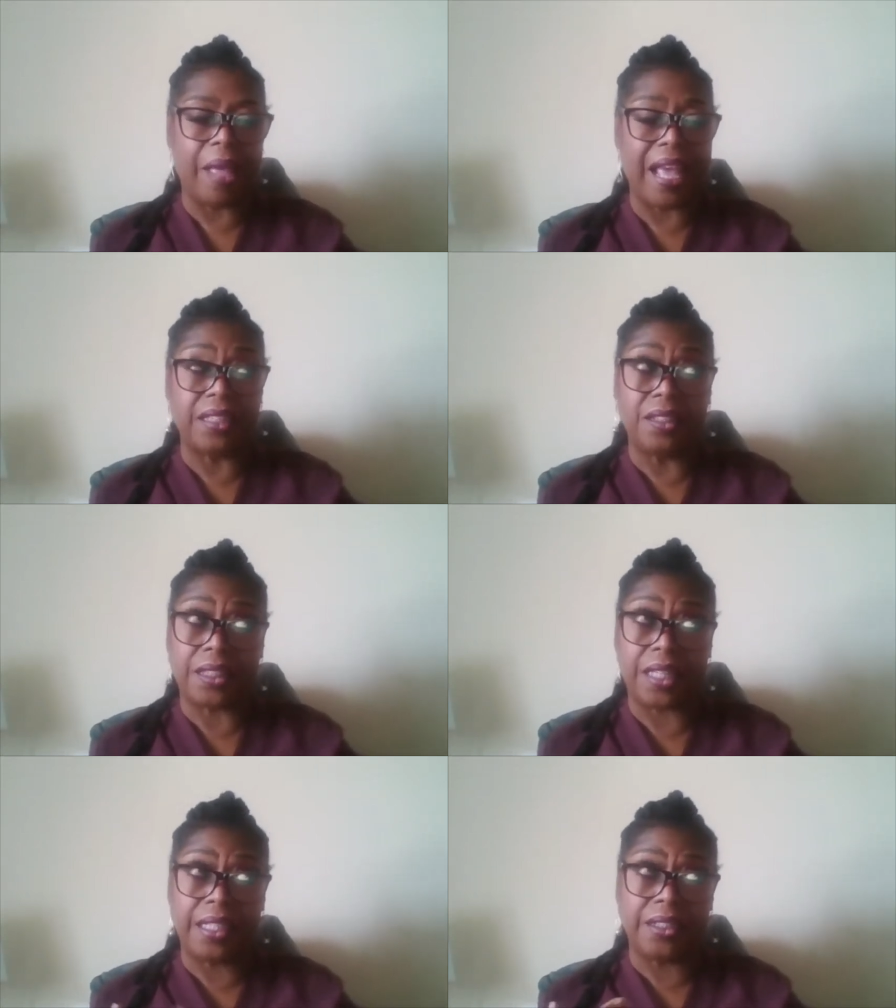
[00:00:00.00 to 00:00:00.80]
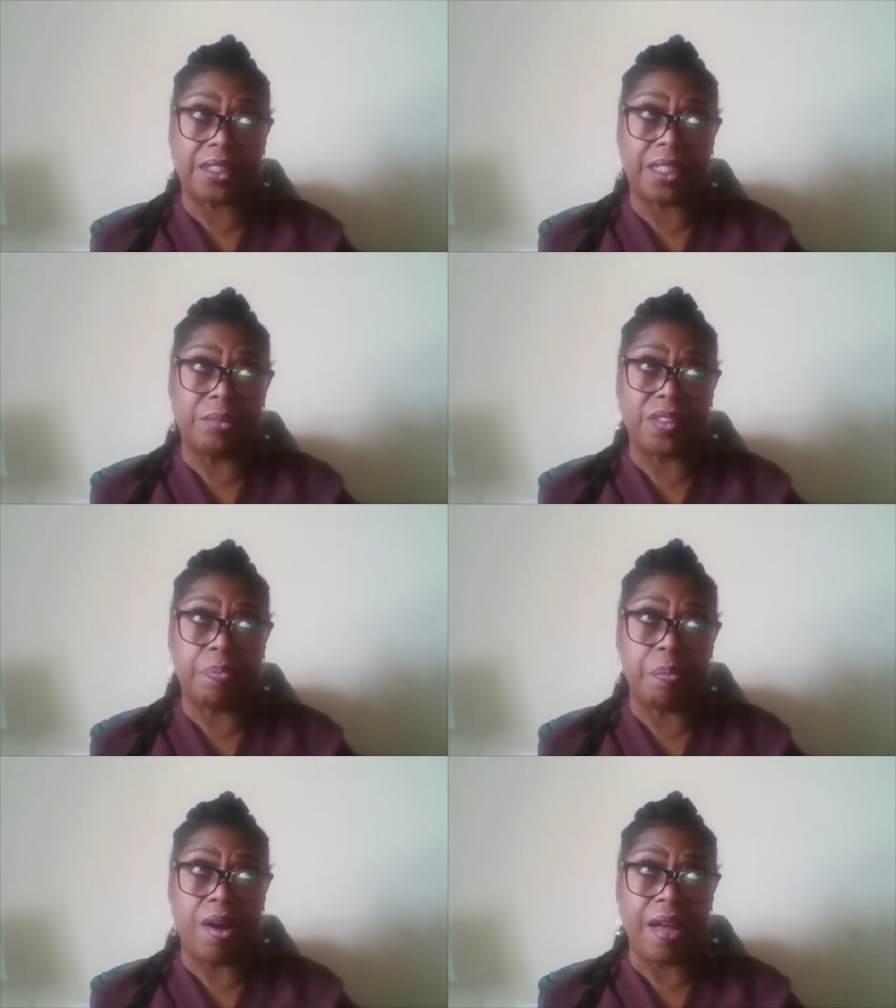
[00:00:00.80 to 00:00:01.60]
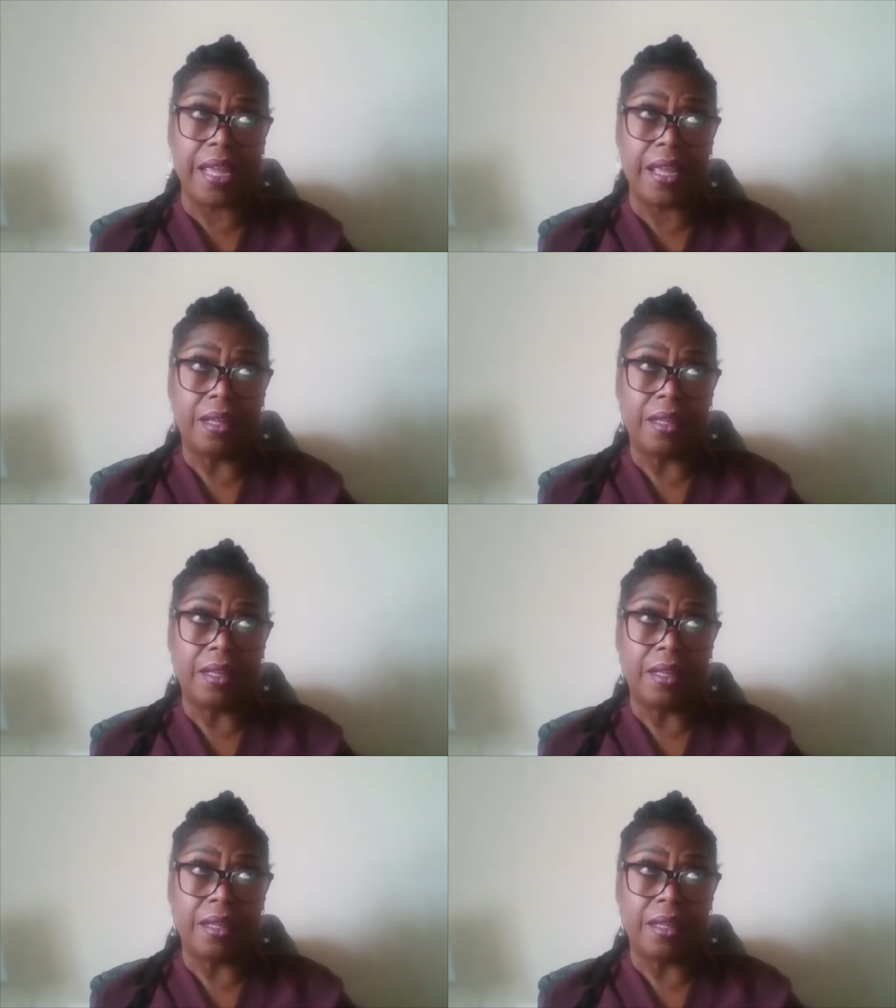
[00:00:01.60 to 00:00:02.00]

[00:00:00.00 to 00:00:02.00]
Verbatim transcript: and in terms of my